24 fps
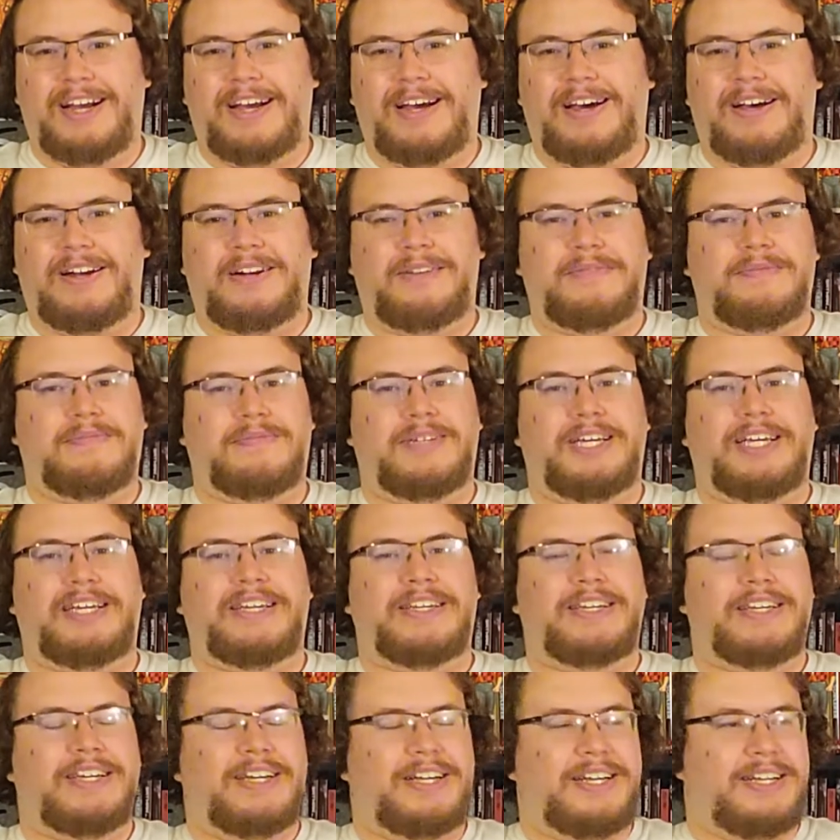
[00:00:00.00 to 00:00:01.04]
And I'm
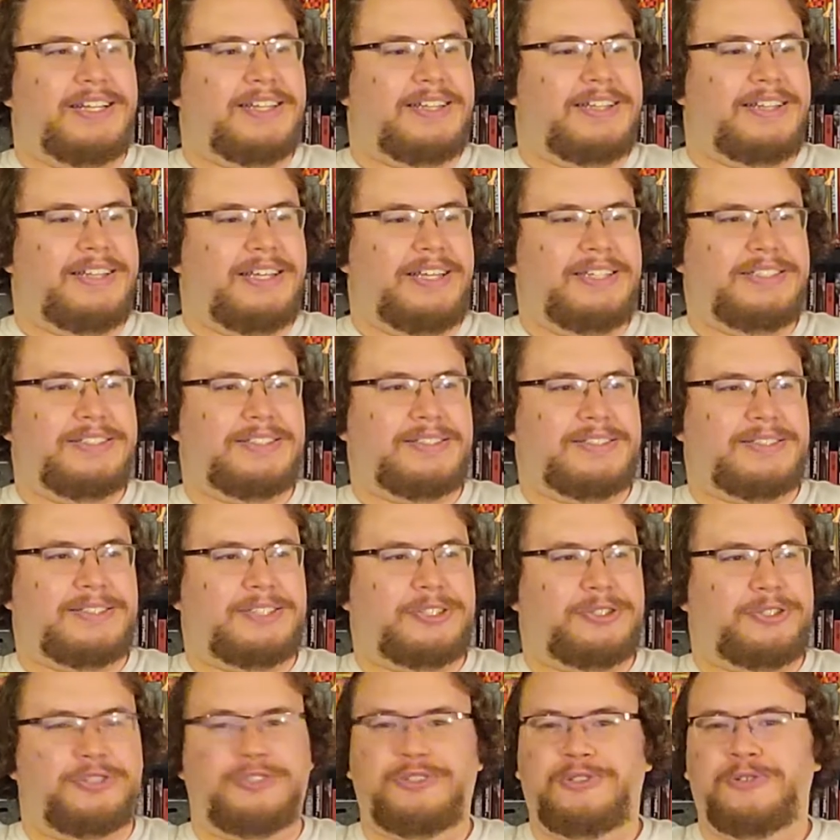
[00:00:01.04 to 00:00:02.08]
like, these are
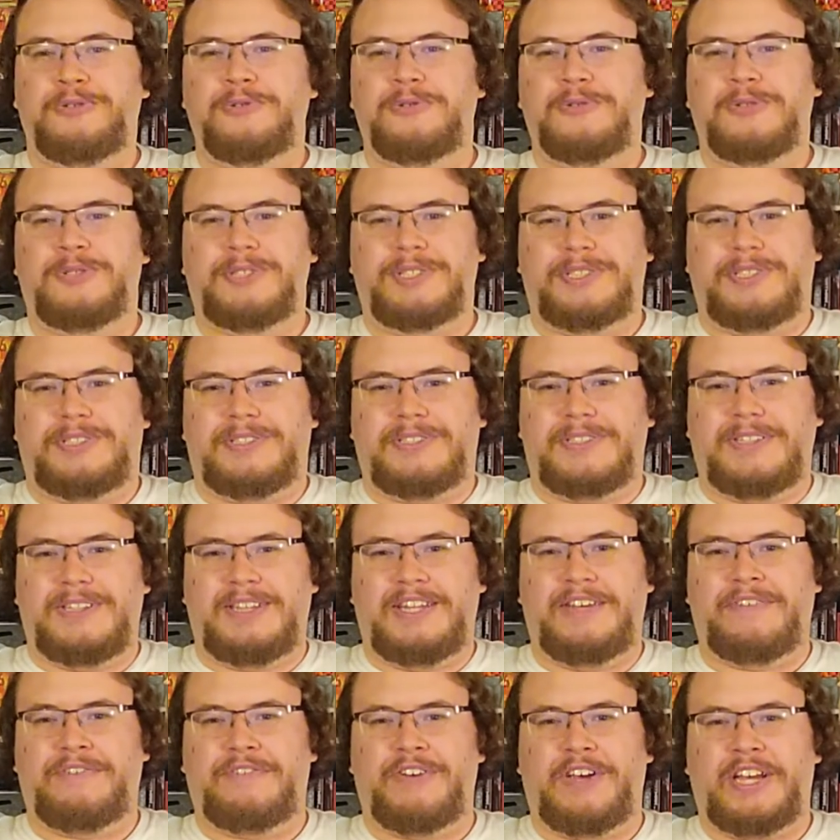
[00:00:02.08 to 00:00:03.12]
Jews
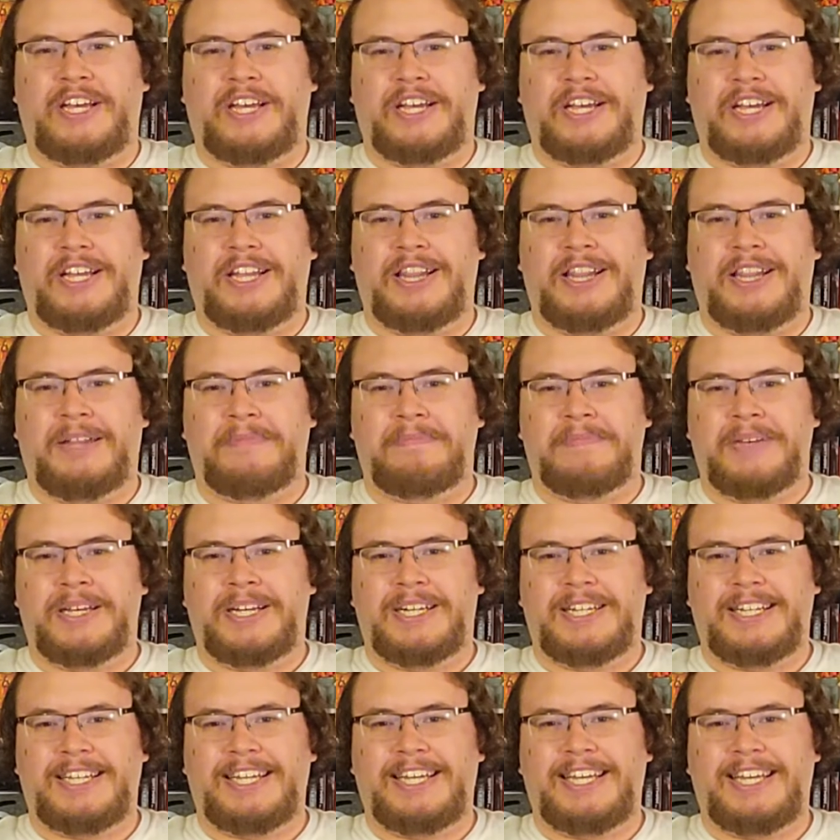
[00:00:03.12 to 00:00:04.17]
living in the
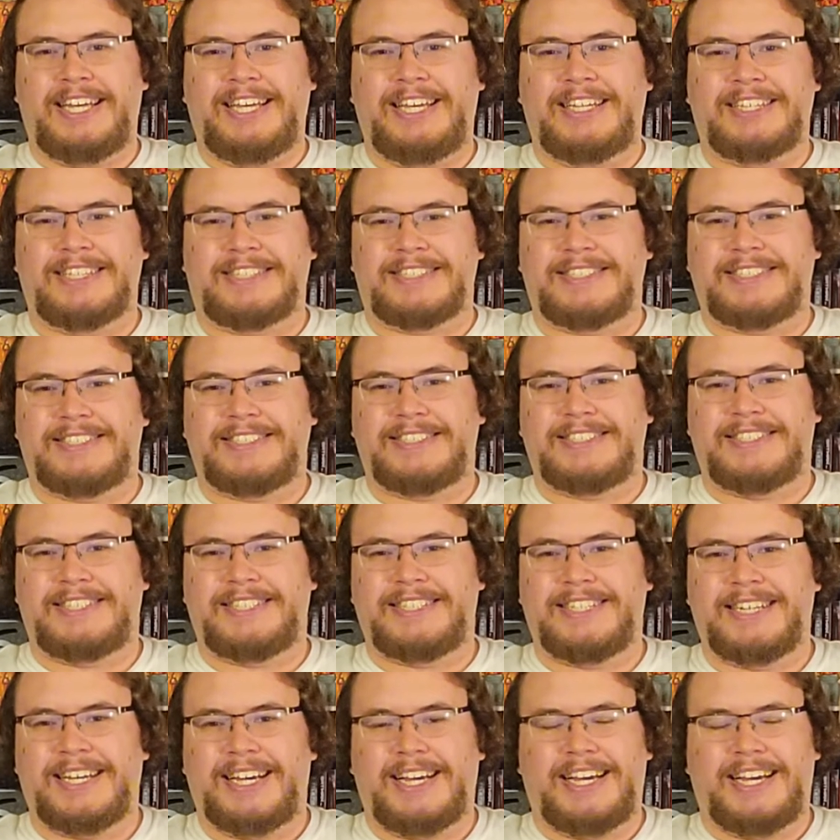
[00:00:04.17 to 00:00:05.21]
Middle East.